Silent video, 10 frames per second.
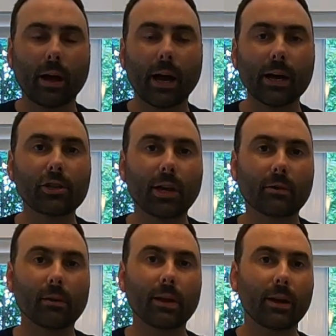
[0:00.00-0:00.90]
I
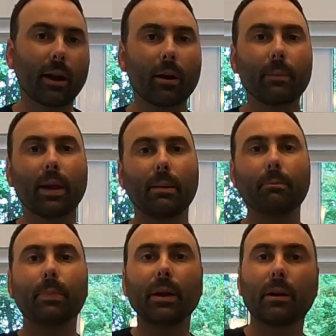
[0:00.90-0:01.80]
generally
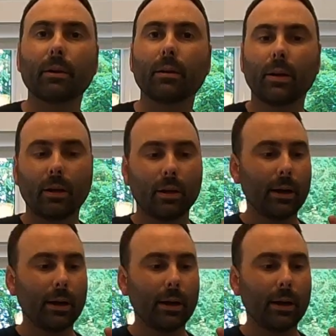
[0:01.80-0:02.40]
carbonate beer